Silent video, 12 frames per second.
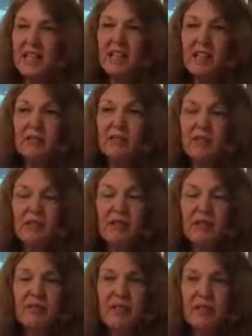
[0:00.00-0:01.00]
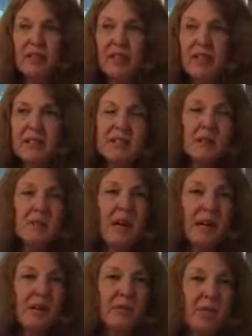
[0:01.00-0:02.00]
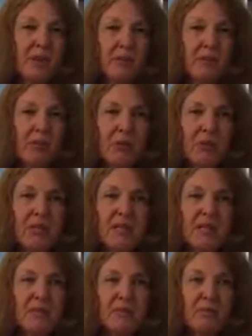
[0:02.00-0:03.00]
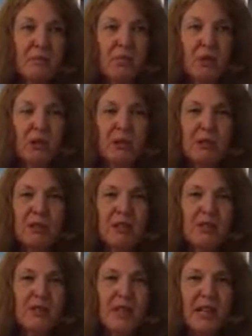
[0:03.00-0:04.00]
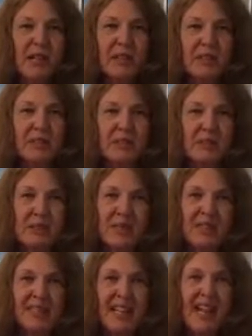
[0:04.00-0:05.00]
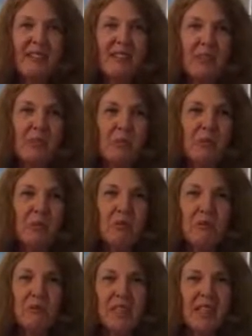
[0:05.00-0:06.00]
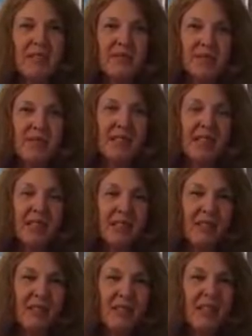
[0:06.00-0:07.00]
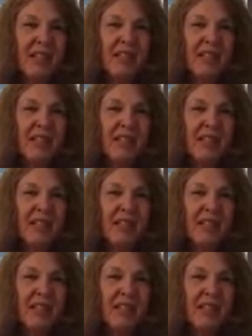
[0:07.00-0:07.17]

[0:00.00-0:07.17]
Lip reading: I got very, very inspired by Rory's words and her characters and how she wove them together.